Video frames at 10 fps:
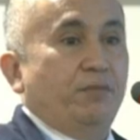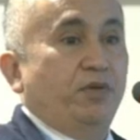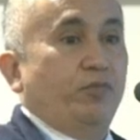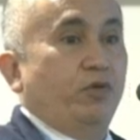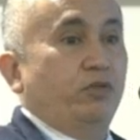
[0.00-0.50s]

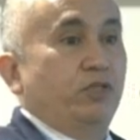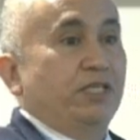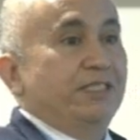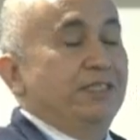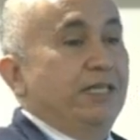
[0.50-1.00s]
people
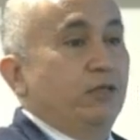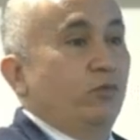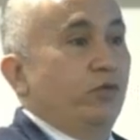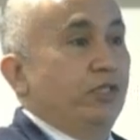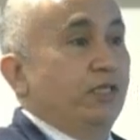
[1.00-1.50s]
dealing
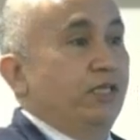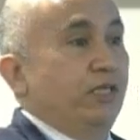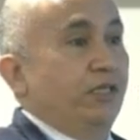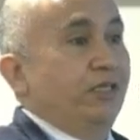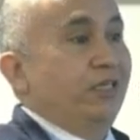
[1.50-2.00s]
with
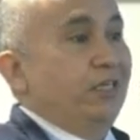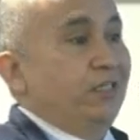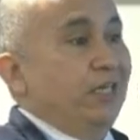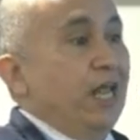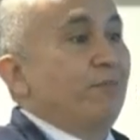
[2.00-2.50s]
uh,
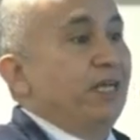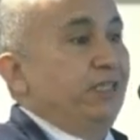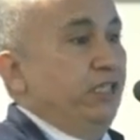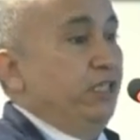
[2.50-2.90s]
climatic